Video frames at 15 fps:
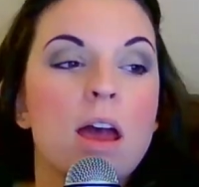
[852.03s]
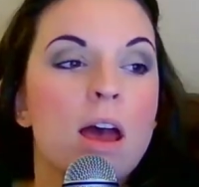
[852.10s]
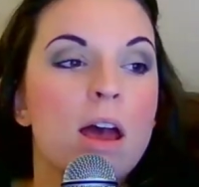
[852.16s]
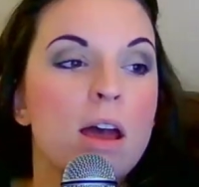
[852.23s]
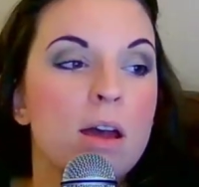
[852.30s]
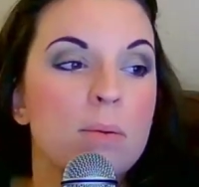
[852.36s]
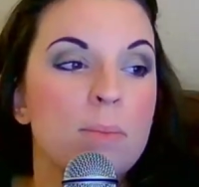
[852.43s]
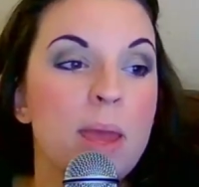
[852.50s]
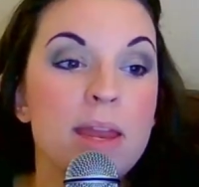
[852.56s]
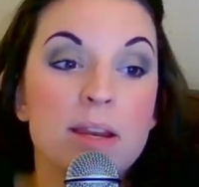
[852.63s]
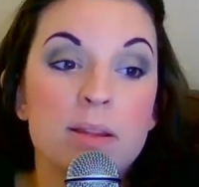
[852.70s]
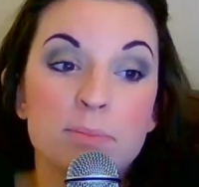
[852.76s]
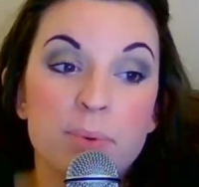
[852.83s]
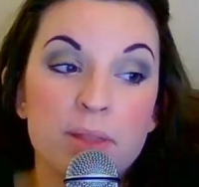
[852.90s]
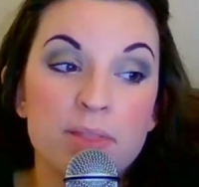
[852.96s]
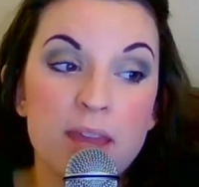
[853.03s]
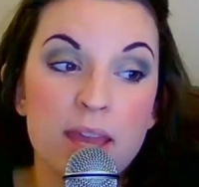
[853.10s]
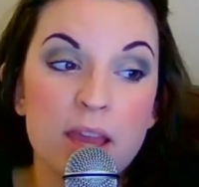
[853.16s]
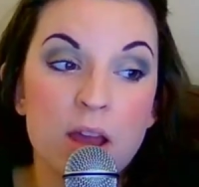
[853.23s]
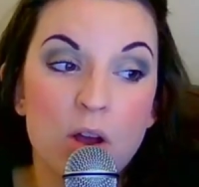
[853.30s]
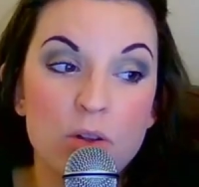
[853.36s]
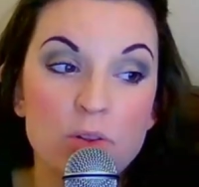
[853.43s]
But
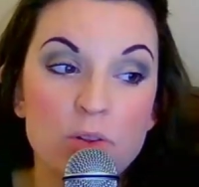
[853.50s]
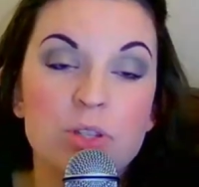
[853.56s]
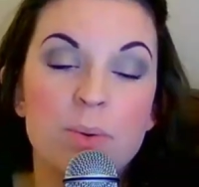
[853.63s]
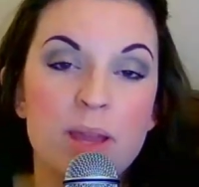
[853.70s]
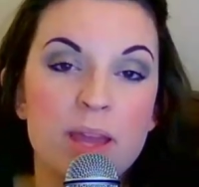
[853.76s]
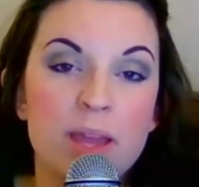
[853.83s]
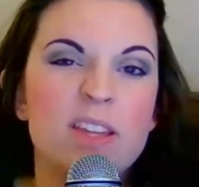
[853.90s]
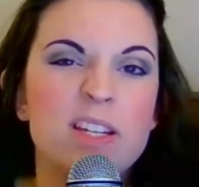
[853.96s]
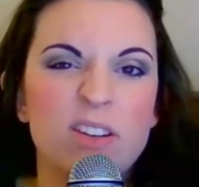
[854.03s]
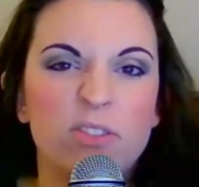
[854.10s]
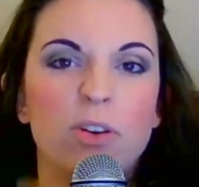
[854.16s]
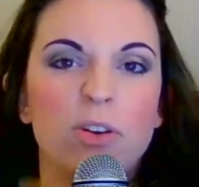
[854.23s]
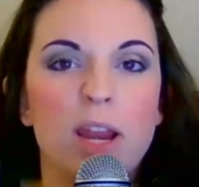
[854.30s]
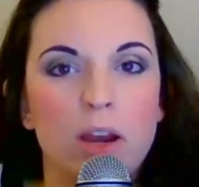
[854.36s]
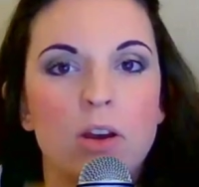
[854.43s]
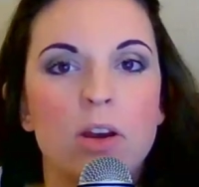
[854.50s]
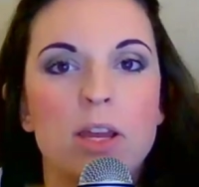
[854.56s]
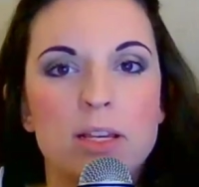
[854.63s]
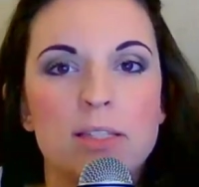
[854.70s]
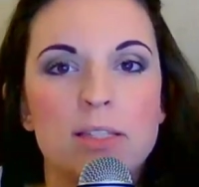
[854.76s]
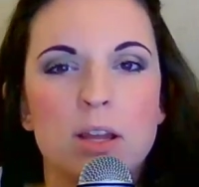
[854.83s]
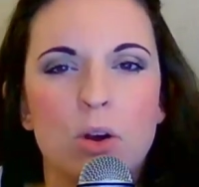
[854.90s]
they also hit the different
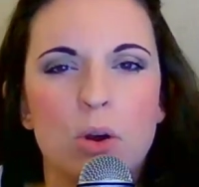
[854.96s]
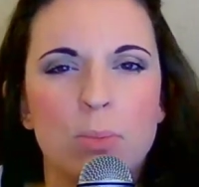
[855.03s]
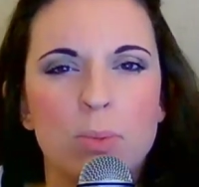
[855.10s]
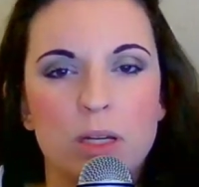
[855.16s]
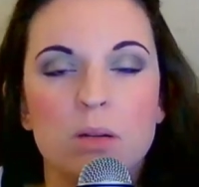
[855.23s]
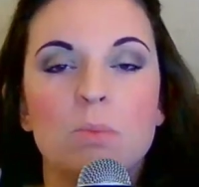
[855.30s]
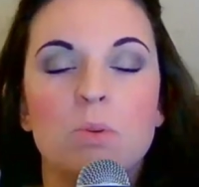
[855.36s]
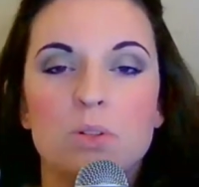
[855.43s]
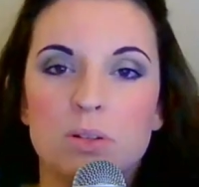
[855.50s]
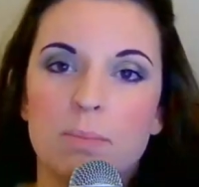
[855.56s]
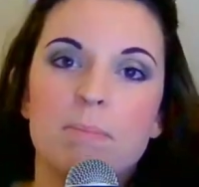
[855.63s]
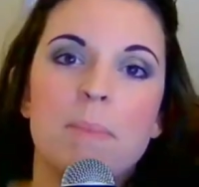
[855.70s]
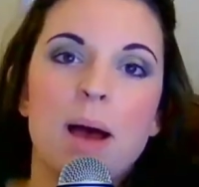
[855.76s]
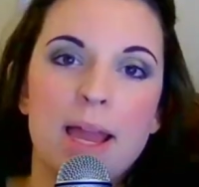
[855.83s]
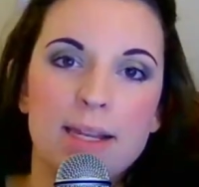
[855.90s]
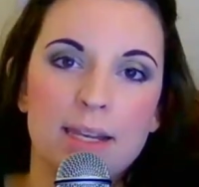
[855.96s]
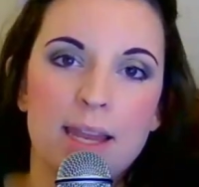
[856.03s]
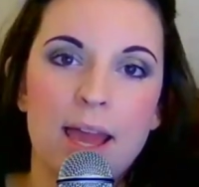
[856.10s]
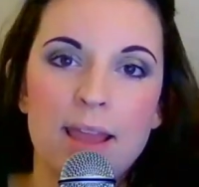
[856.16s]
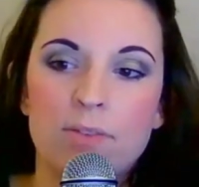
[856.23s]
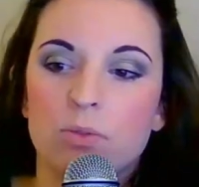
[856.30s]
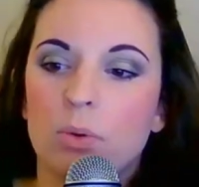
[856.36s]
areas that are applicable to my
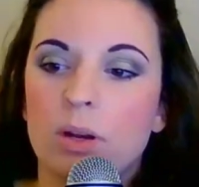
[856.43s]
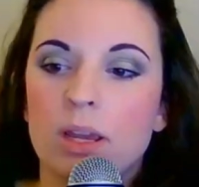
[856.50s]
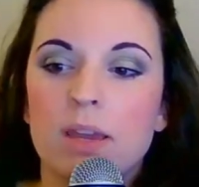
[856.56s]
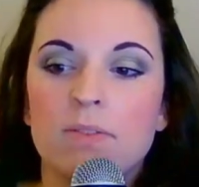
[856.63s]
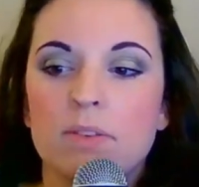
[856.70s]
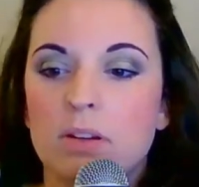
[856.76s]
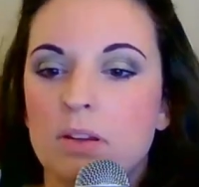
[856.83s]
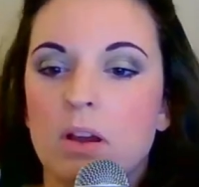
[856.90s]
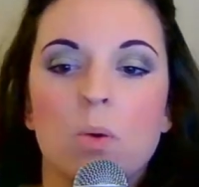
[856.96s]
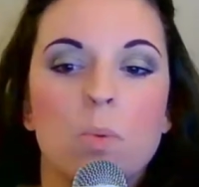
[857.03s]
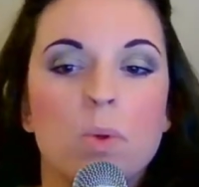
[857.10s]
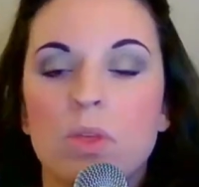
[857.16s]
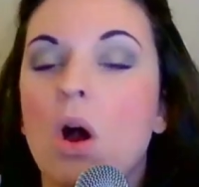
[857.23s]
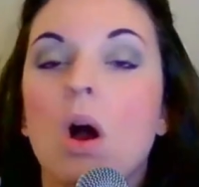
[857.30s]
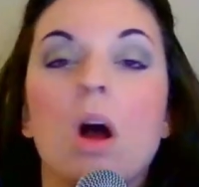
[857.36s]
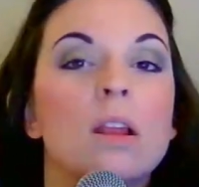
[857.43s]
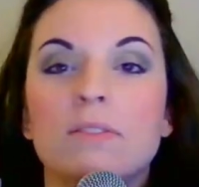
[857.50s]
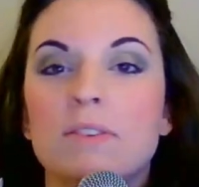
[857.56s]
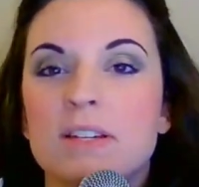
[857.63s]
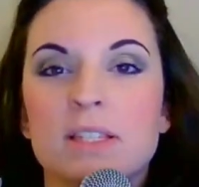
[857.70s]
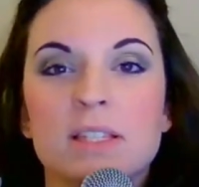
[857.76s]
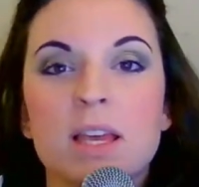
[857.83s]
life, where even with all
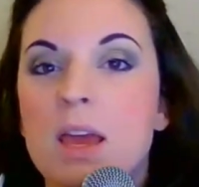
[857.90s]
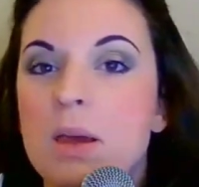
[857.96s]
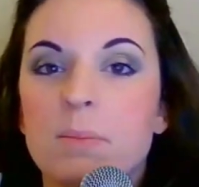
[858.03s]
of us,